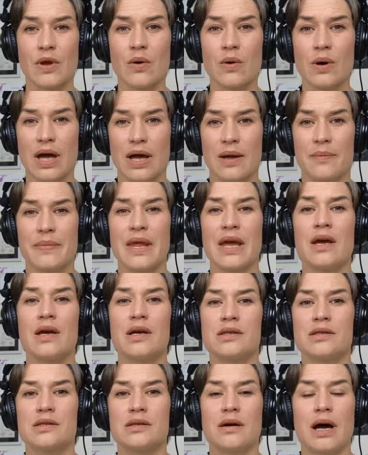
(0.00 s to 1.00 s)
Okay,
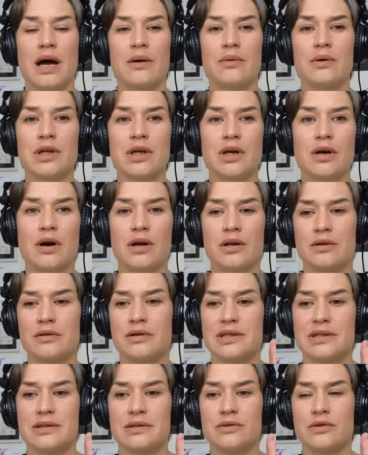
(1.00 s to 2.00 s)
so I want to
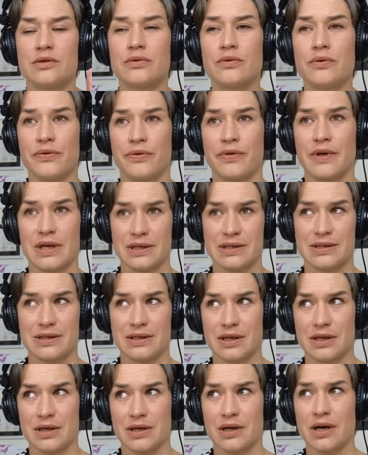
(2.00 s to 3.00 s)
contrast two things
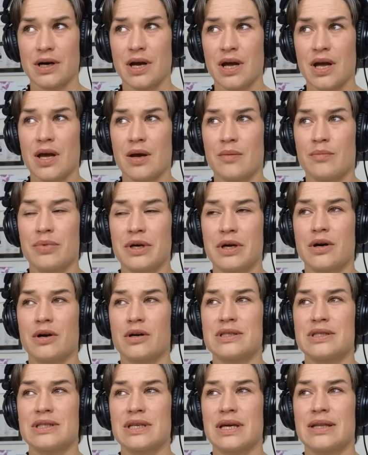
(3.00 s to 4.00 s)
here
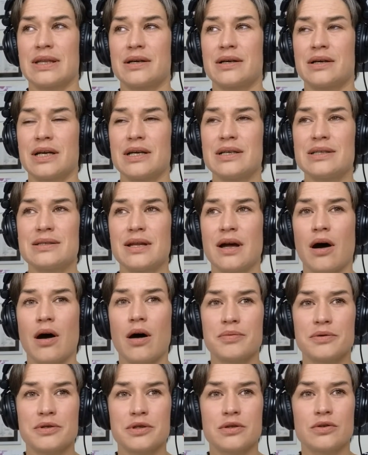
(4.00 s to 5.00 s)
because there is the
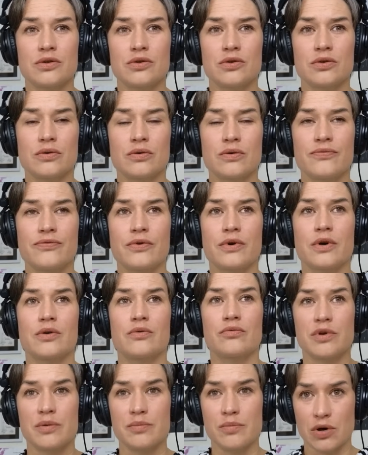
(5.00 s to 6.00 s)
option to for
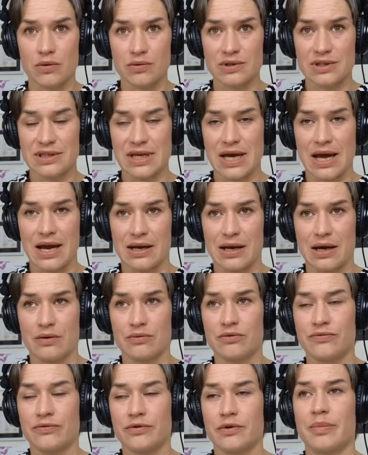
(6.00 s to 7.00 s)
remote sign
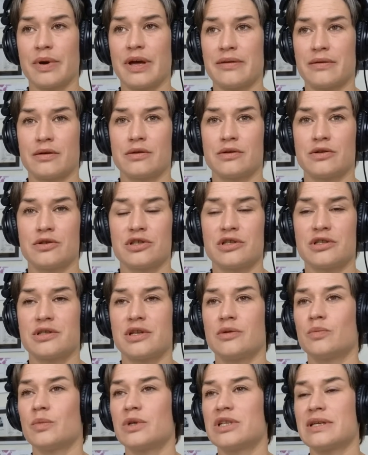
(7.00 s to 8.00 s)
out for pathologists
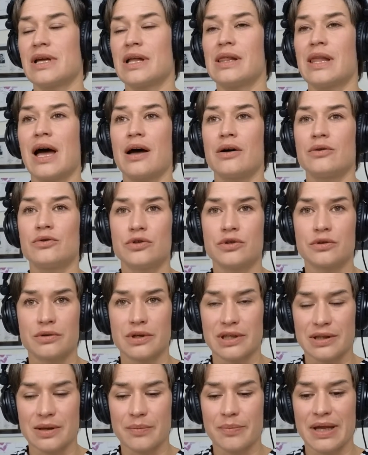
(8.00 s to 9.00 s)
that was allowed
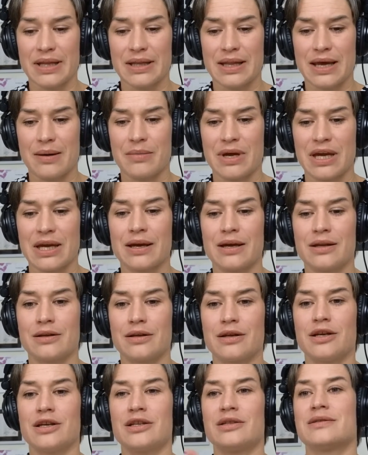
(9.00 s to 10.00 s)
during the pandemic
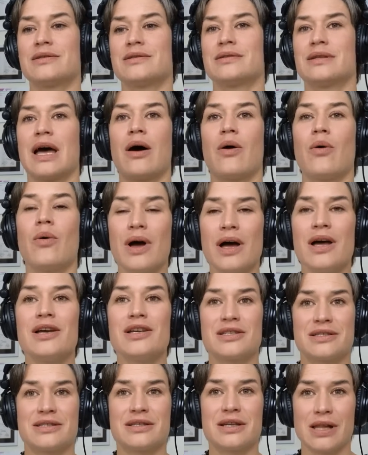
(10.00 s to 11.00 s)
and it's now
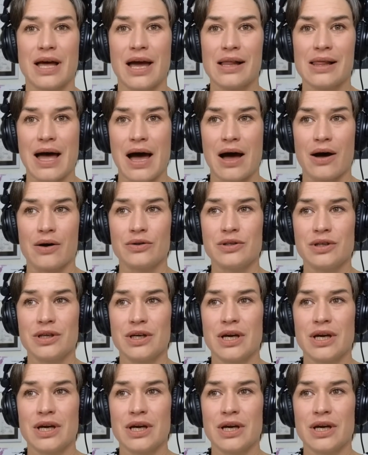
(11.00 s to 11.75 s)
still allowed.